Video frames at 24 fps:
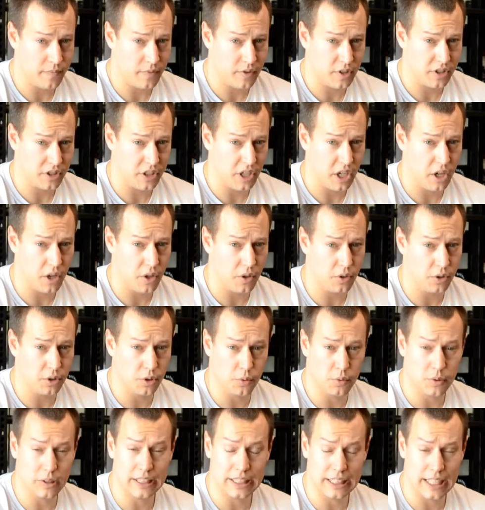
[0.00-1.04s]
So you're
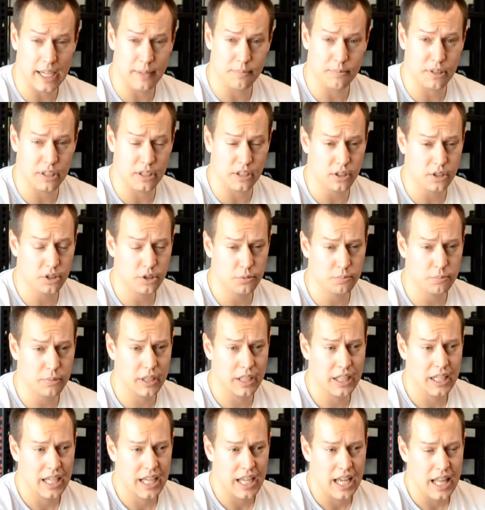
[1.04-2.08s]
really kept in the loop.
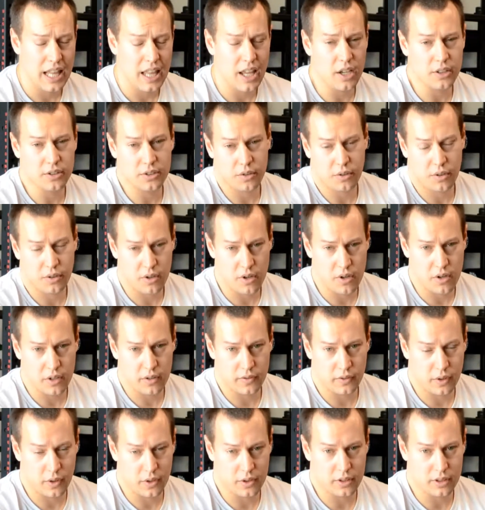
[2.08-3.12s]
They also throw in,
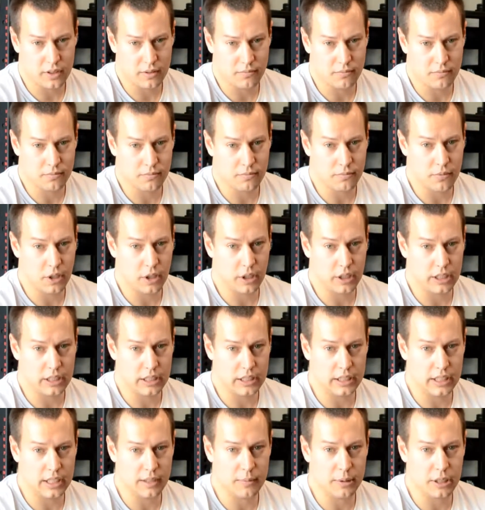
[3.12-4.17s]
of course, some
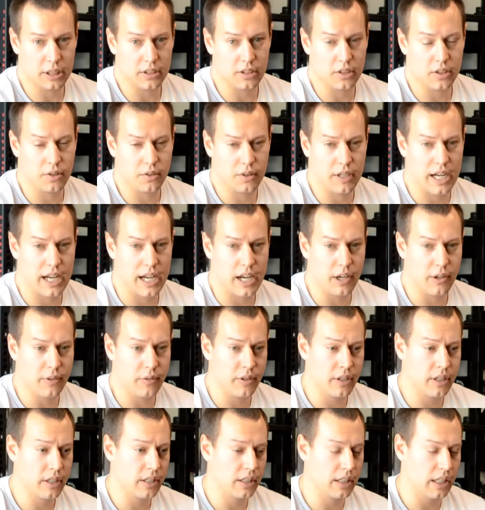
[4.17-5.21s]
marketing gimmicks throughout.
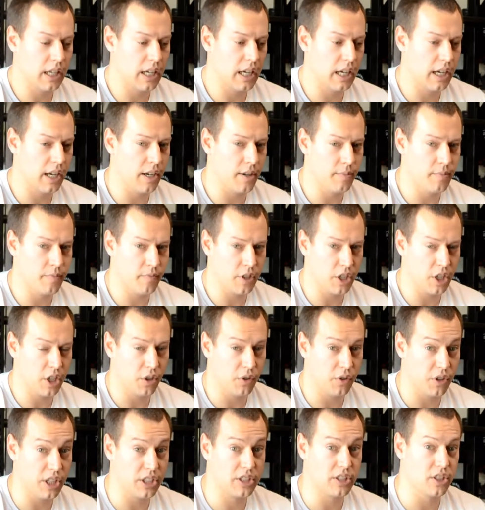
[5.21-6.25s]

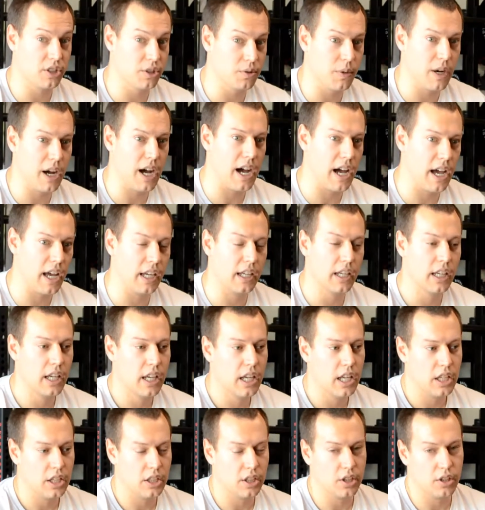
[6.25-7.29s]
This is why,
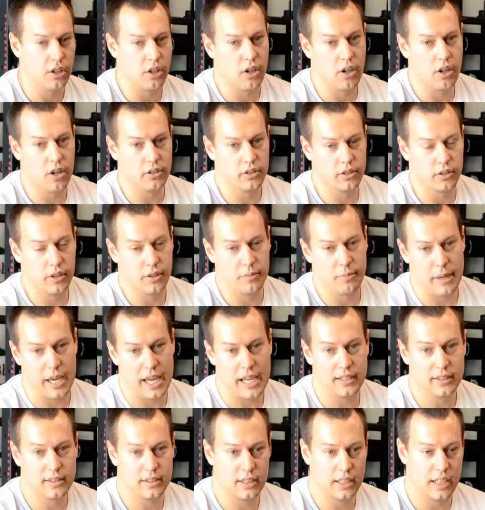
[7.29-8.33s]
ours are the
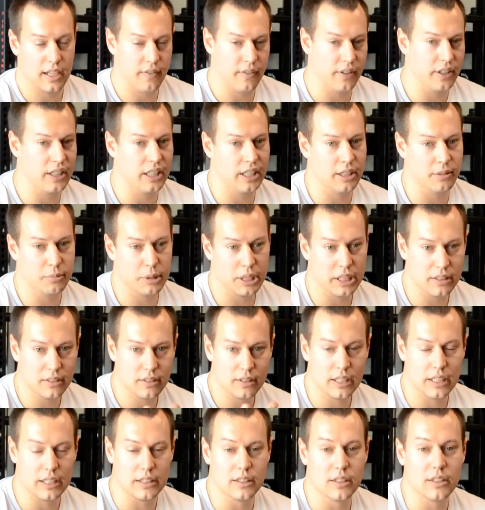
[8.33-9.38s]
best and everything, but
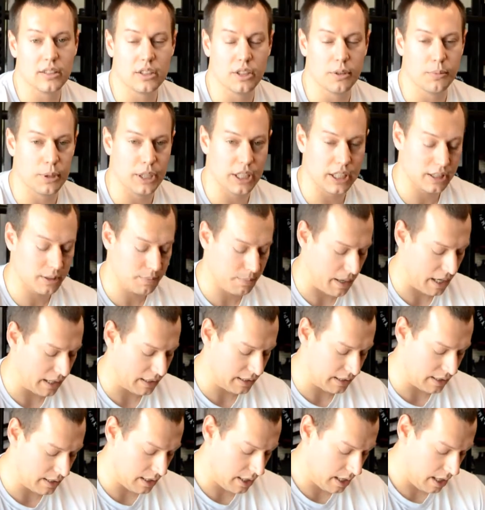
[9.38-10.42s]
it's to be
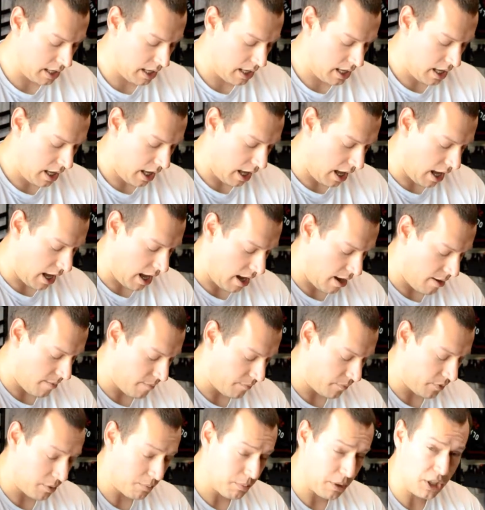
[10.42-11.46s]
expected.
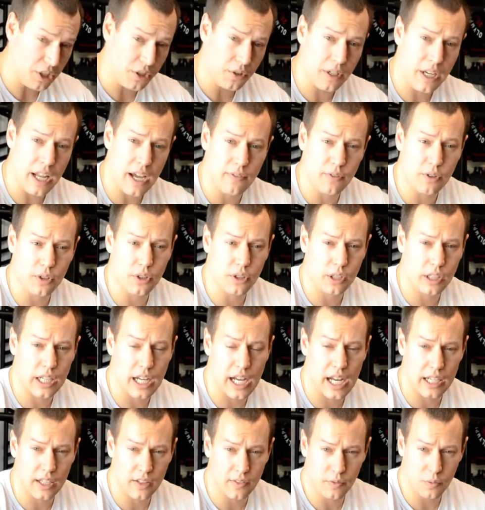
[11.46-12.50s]
But you're never
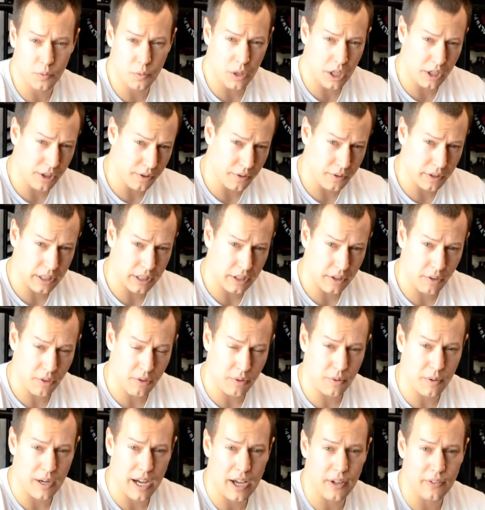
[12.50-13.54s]
kind of wondering
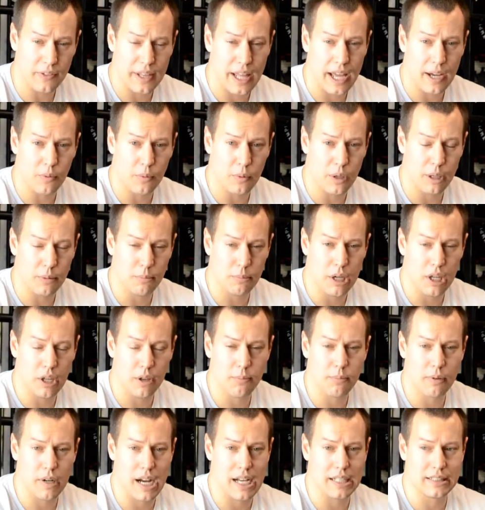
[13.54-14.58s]
throughout that 1
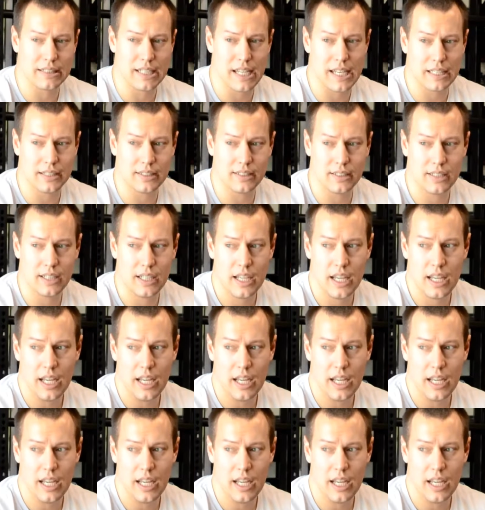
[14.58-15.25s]
month process,